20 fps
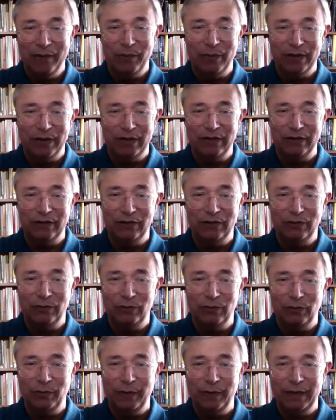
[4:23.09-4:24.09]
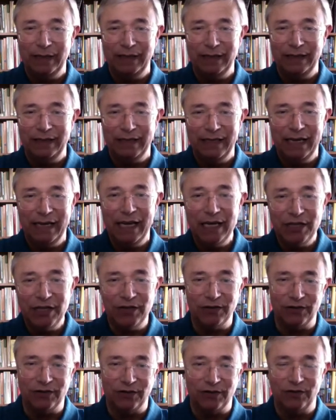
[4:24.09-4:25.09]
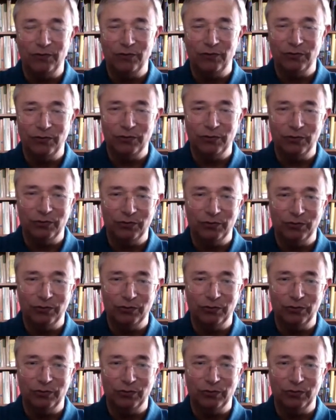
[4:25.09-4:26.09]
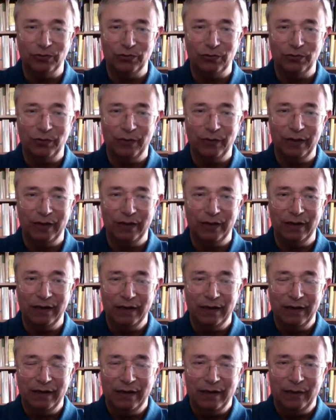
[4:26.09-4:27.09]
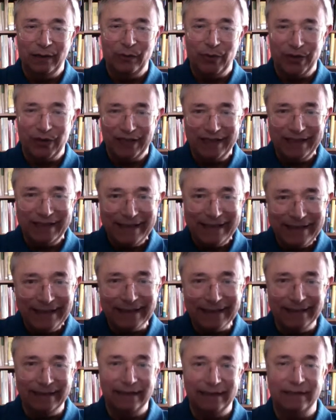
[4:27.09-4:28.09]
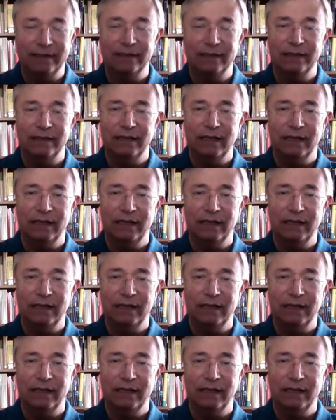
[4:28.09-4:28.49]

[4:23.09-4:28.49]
But to be tenacious, to to to to be persistent,